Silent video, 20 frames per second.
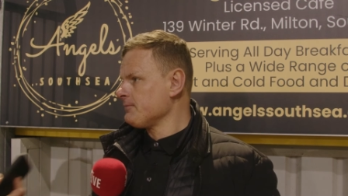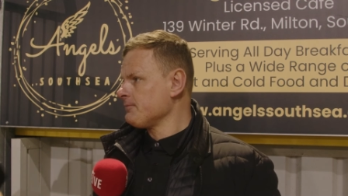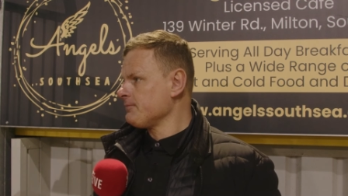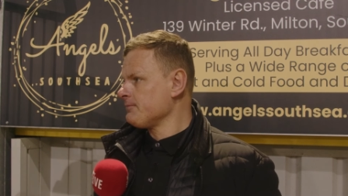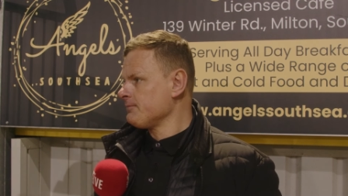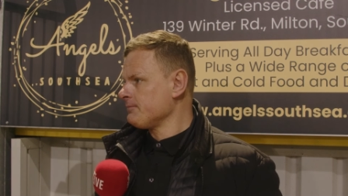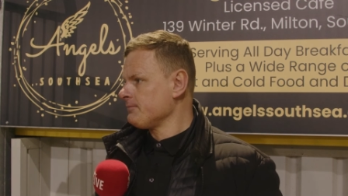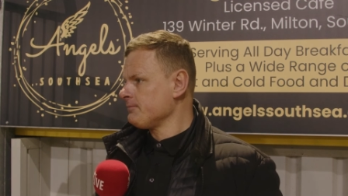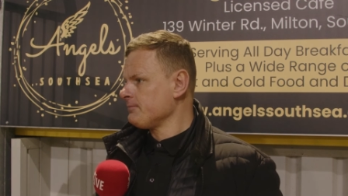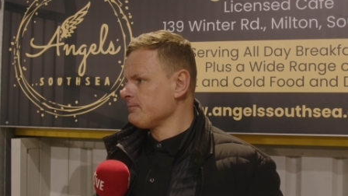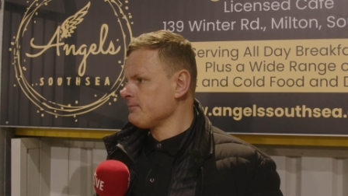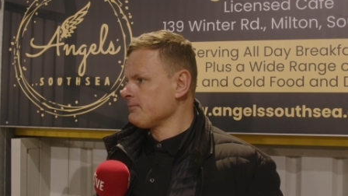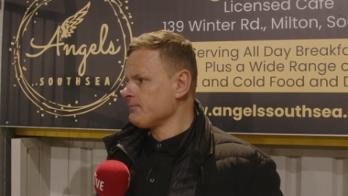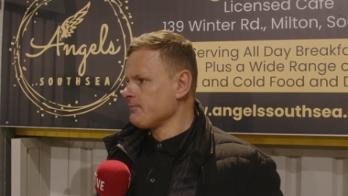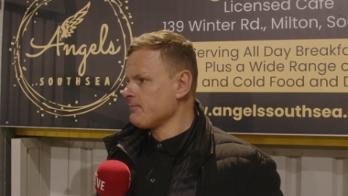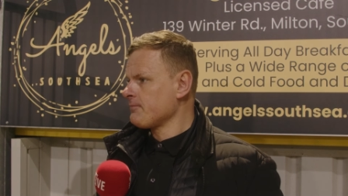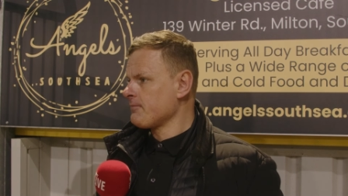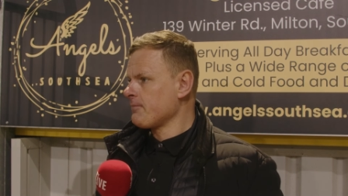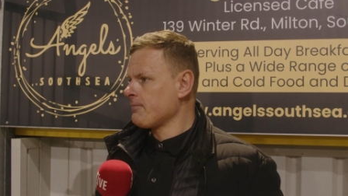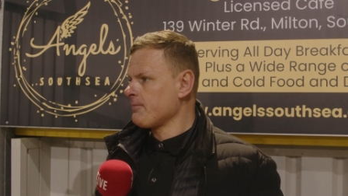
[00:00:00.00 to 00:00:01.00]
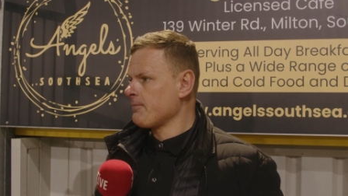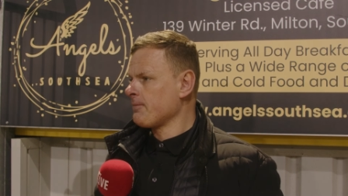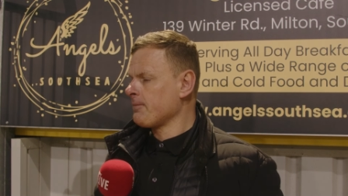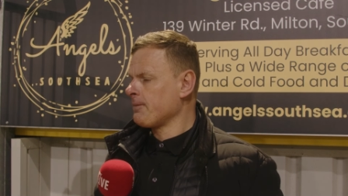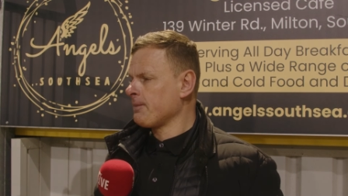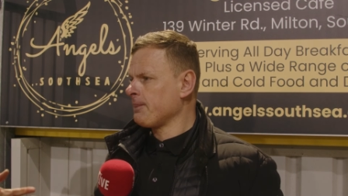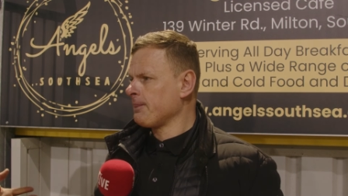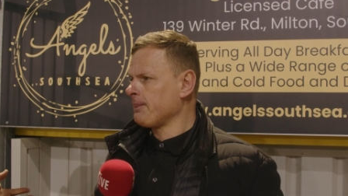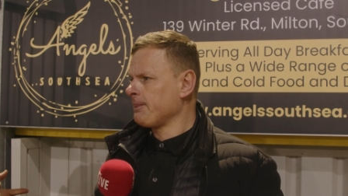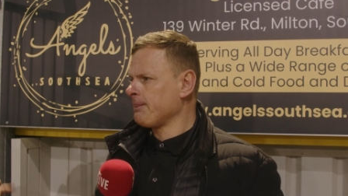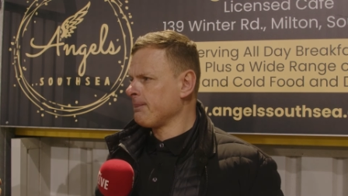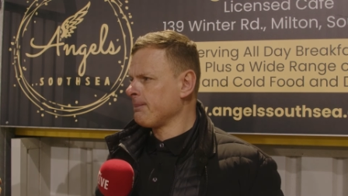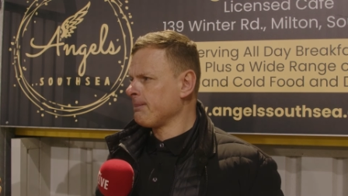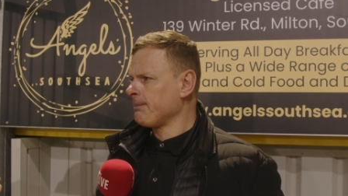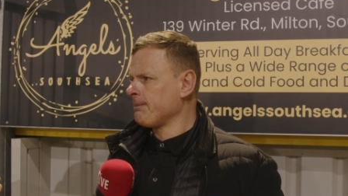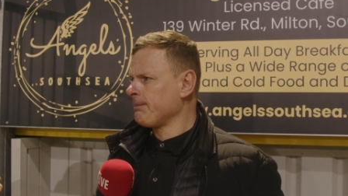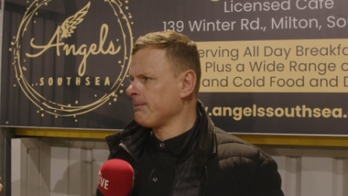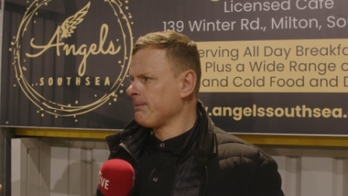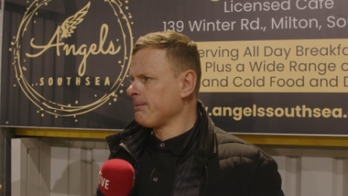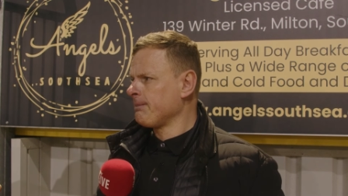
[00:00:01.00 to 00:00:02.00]
Finally, for me, any comings or
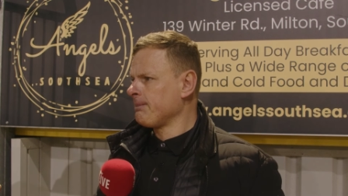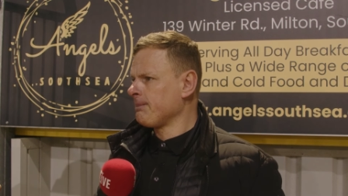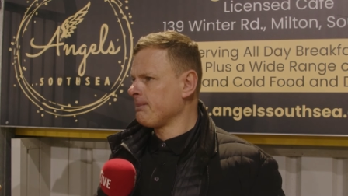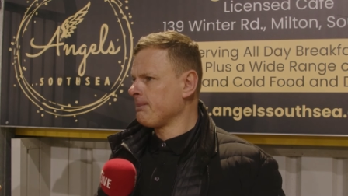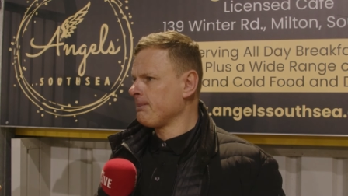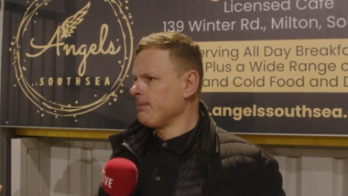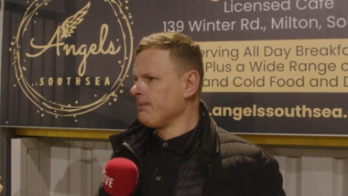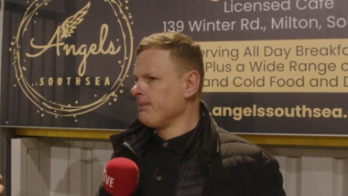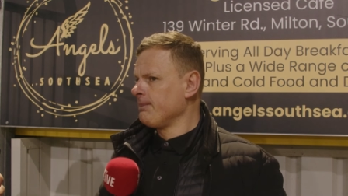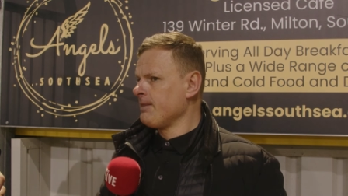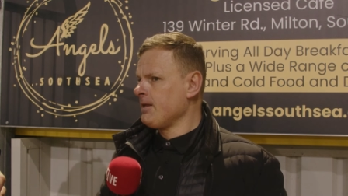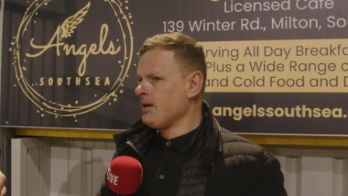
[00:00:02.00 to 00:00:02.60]
goings before